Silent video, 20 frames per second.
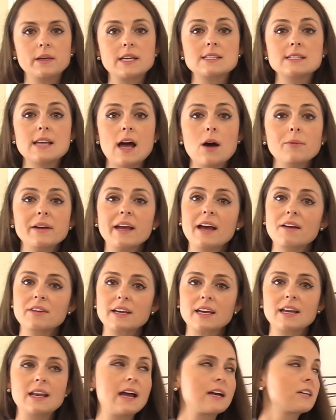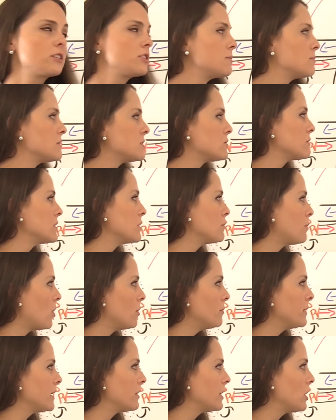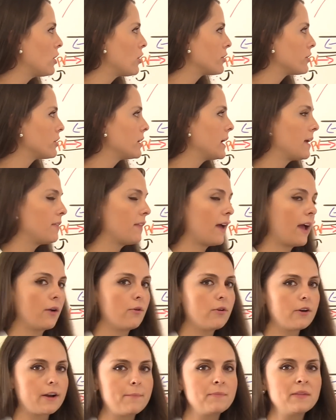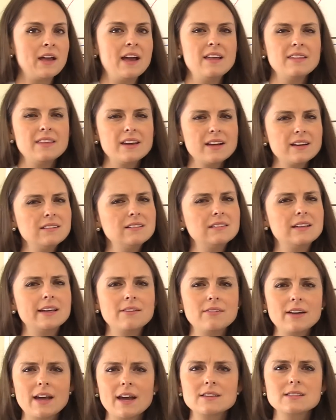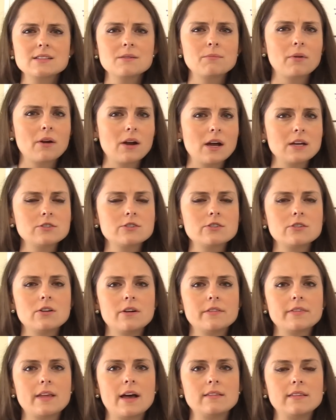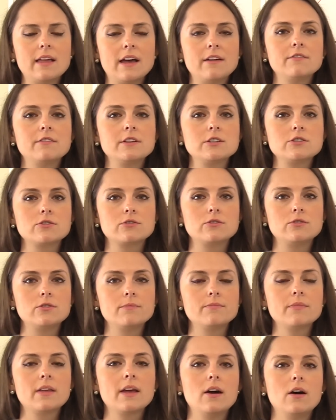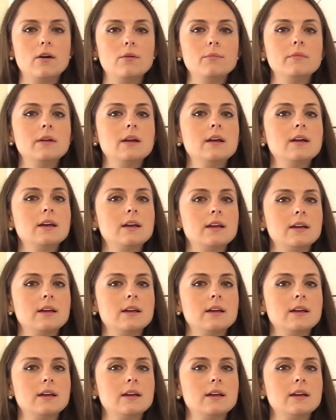because now we have a connection between the pulmonary artery and the aorta that can alleviate some pressure on that left ventricle, help,